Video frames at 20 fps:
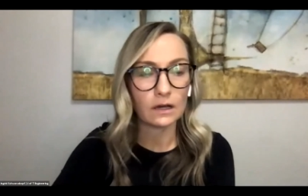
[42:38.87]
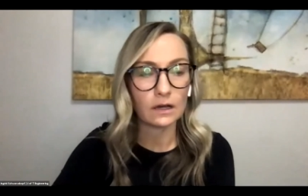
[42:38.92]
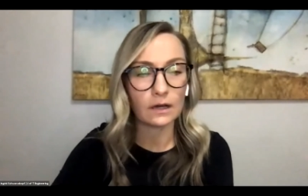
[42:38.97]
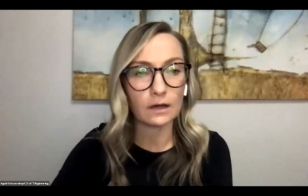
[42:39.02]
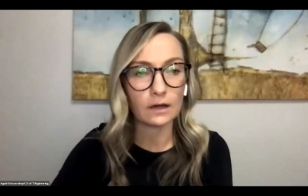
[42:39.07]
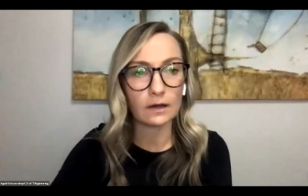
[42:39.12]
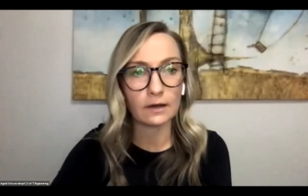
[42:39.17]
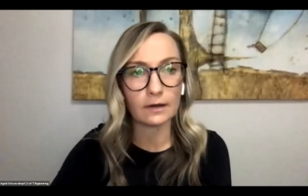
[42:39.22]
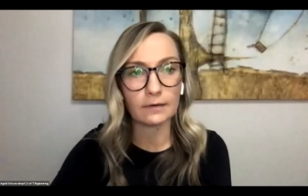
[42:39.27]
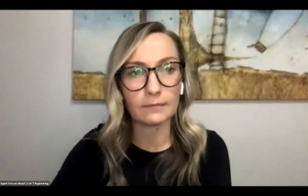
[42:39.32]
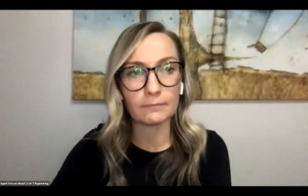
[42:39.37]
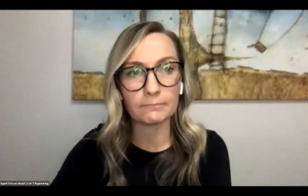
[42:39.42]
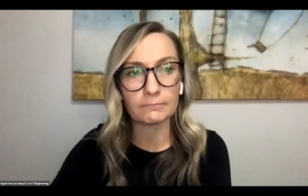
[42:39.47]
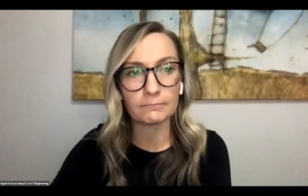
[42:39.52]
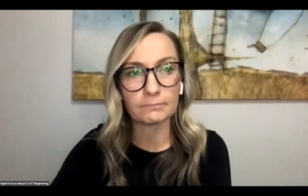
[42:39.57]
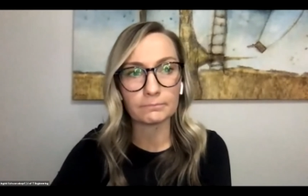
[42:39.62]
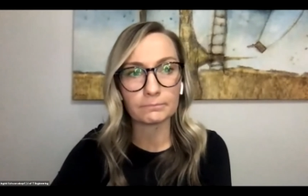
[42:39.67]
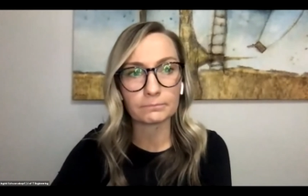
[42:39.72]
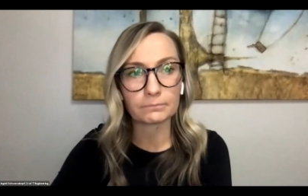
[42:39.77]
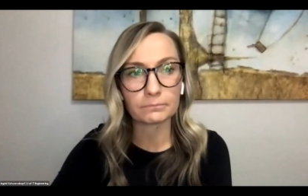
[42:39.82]

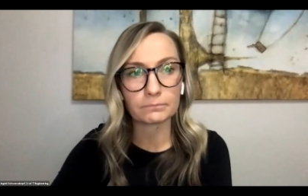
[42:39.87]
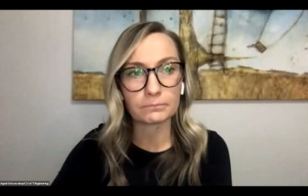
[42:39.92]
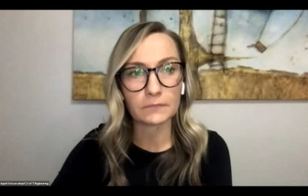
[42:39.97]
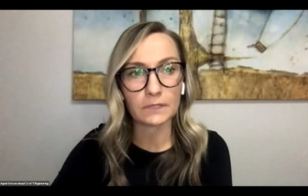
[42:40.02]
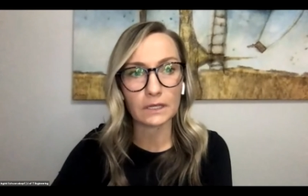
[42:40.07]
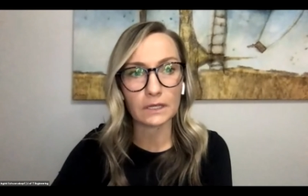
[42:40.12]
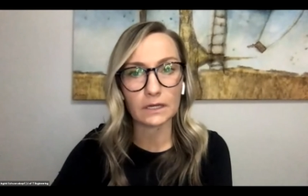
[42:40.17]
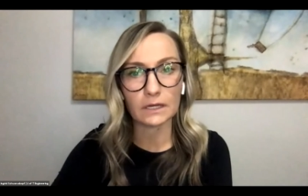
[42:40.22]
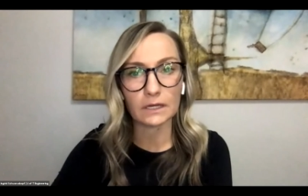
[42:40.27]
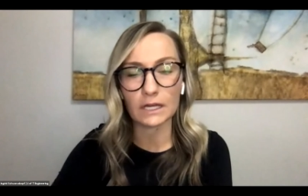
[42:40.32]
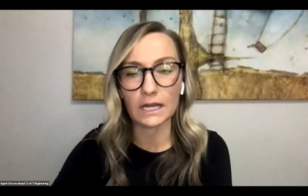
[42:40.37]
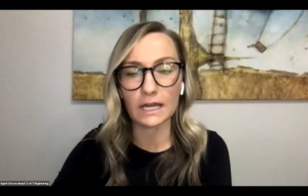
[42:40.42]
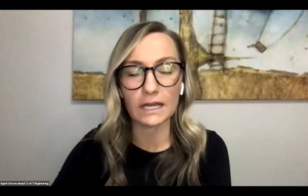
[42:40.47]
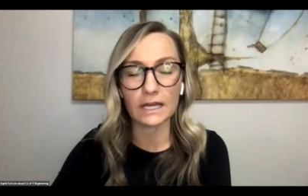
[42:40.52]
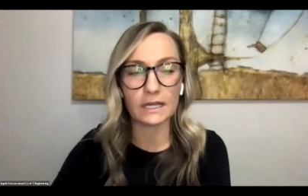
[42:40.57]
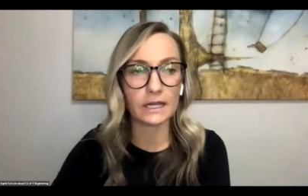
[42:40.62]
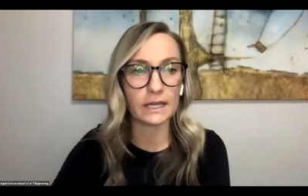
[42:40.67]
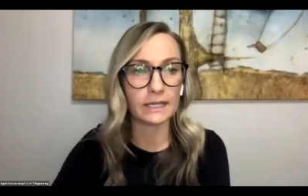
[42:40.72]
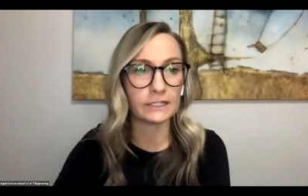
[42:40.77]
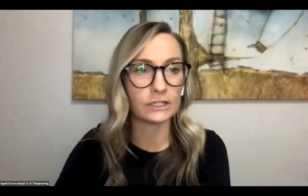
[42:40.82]

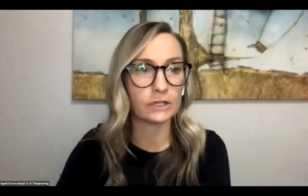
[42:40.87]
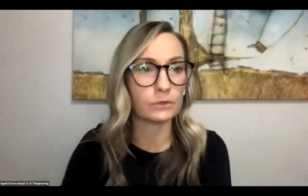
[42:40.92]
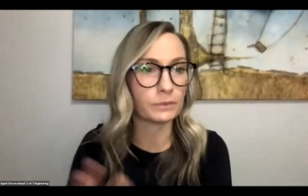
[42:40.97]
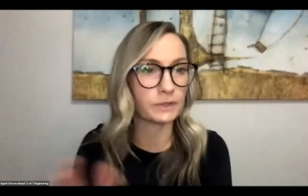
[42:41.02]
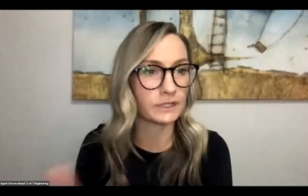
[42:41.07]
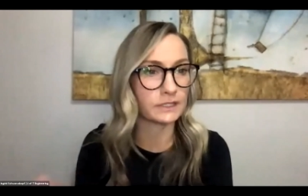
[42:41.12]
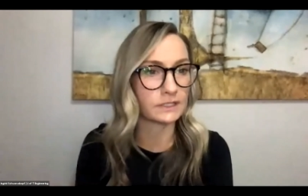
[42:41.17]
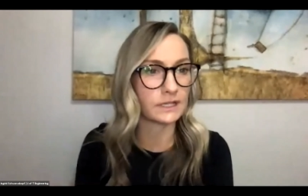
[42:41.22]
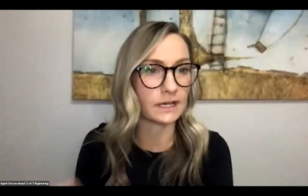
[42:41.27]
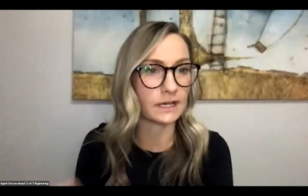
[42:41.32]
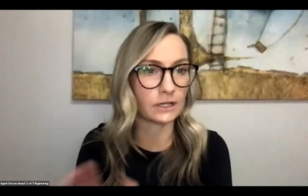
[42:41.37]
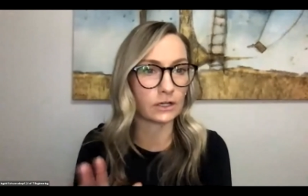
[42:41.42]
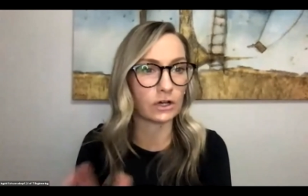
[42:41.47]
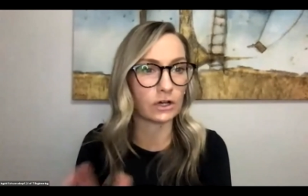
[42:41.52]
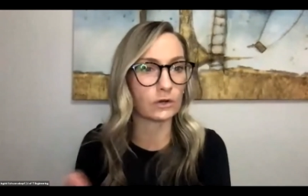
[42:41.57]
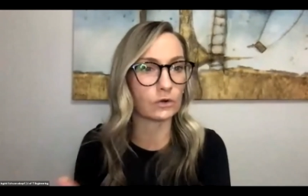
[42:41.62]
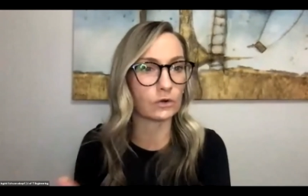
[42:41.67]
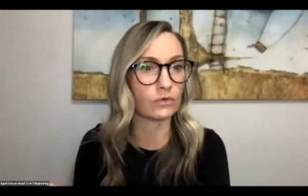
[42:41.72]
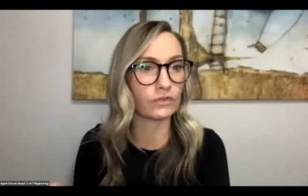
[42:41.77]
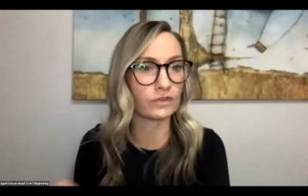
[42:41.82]
I know we've kind of
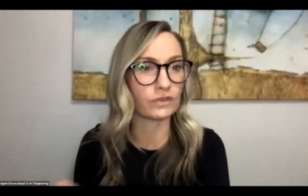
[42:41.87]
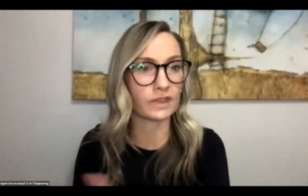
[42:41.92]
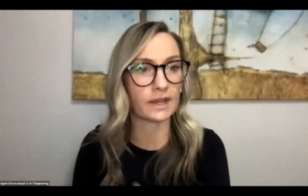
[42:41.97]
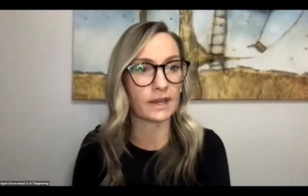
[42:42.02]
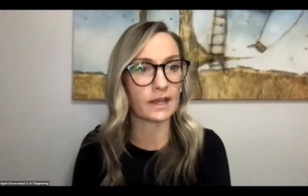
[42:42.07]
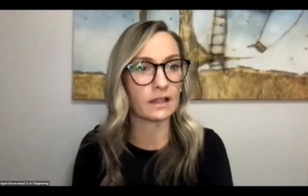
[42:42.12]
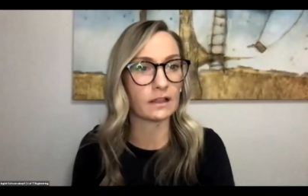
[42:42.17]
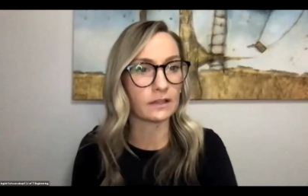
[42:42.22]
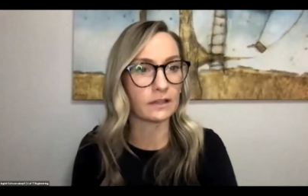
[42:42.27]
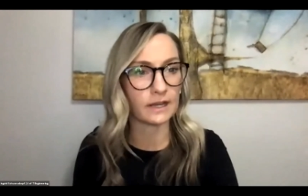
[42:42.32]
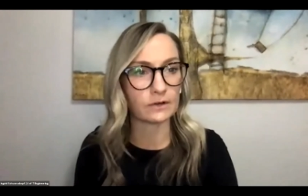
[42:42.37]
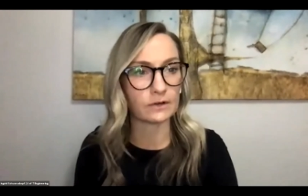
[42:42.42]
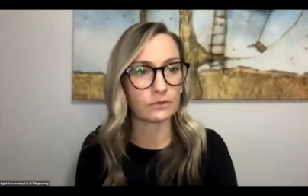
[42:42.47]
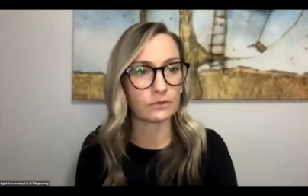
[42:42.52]
gone over that, Helen.